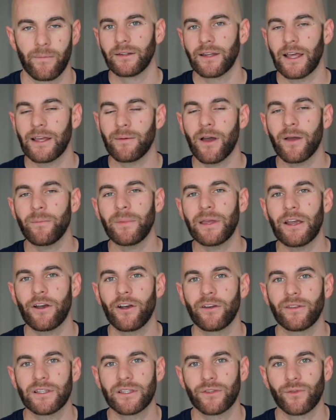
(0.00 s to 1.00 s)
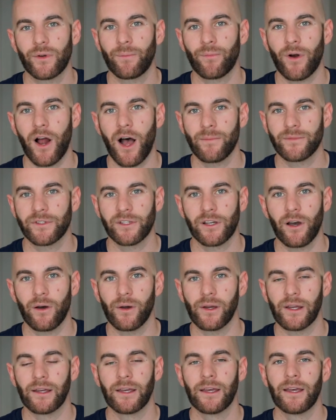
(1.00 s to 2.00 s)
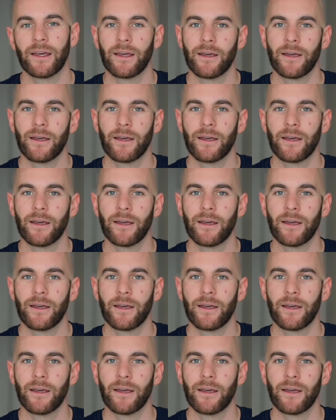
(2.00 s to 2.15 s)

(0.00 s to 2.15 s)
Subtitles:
Now you might be hearing these 3 problems and going,